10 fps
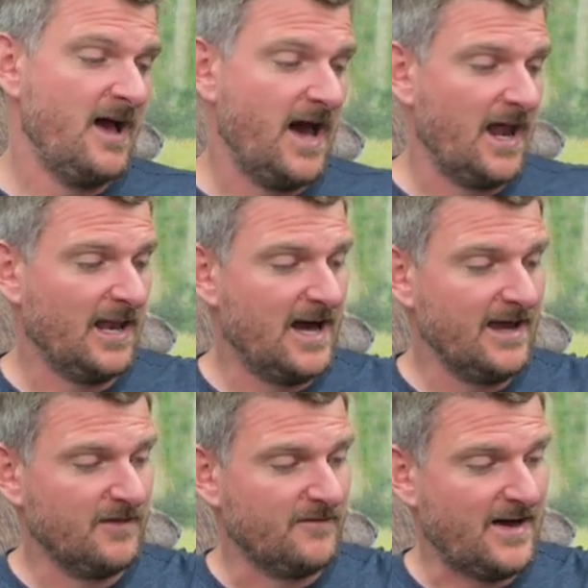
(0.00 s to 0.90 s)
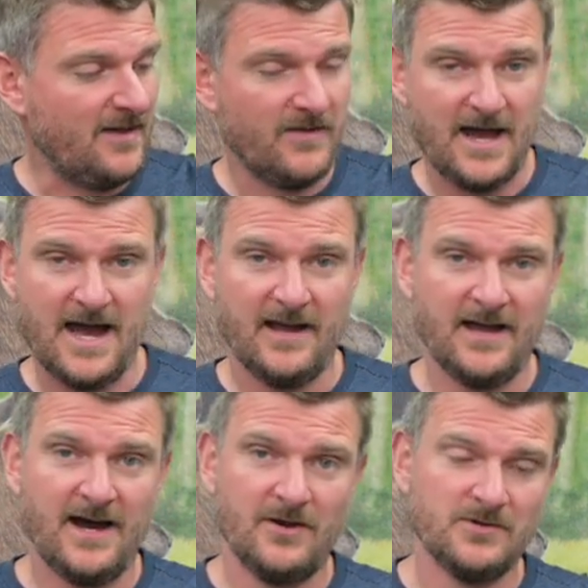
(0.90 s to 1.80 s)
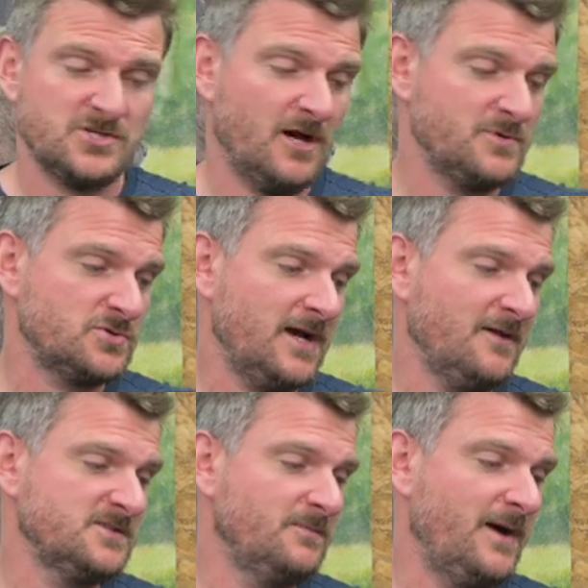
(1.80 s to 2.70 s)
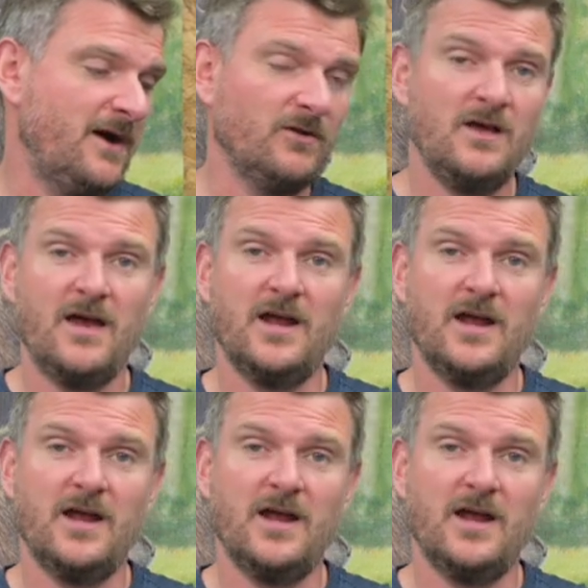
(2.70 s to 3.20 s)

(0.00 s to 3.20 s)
and I like the fact that the handguard on top shrouds the barrel